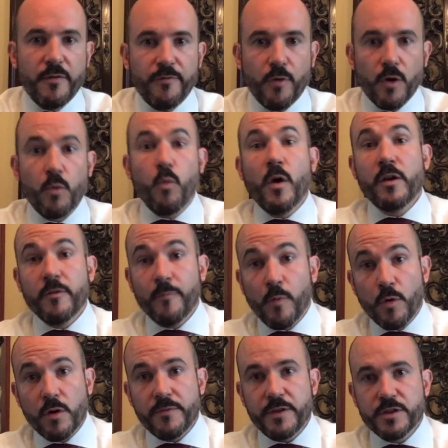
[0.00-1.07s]
for one or
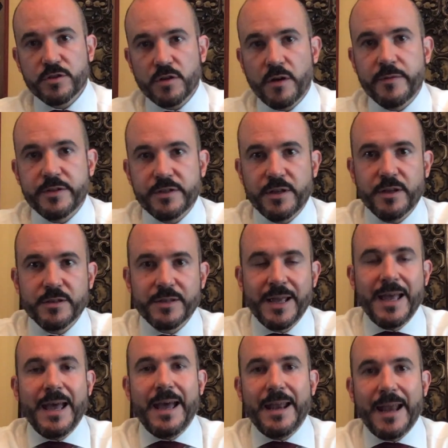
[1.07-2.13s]
more of these services
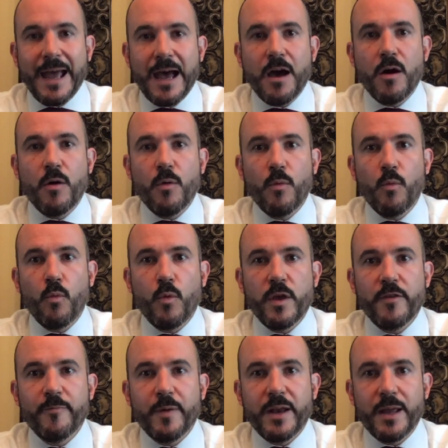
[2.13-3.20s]
and how
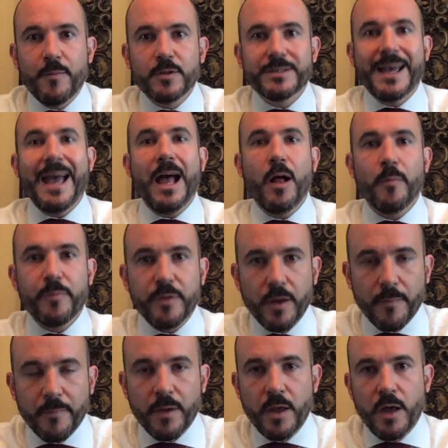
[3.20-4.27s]
we've been able to help
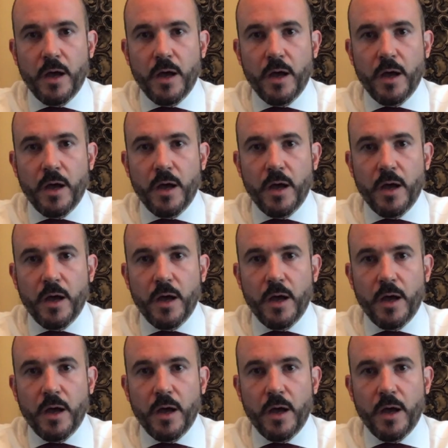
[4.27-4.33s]
them